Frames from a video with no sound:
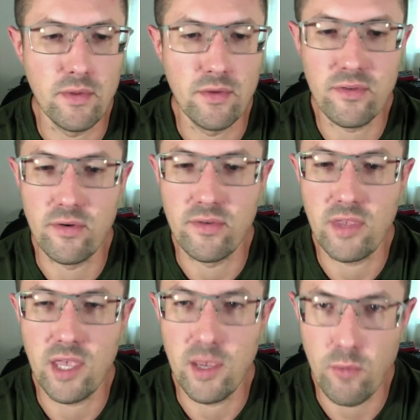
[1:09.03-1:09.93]
the screws that
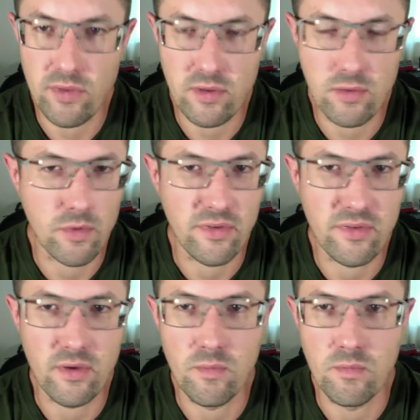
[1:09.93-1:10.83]
came with it were
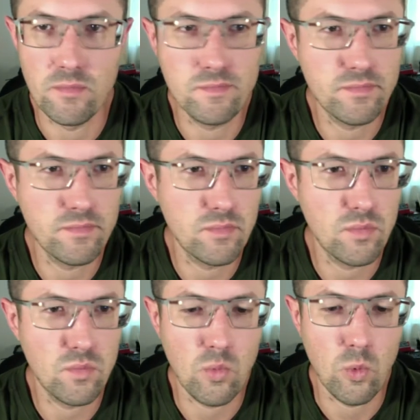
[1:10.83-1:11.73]
some
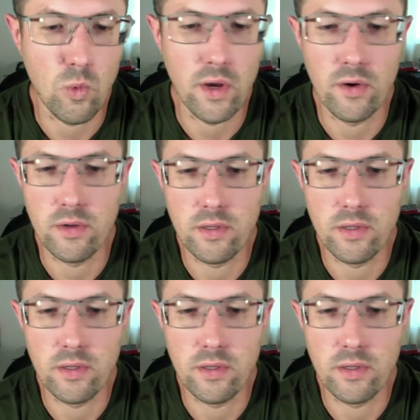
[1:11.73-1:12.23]
weird,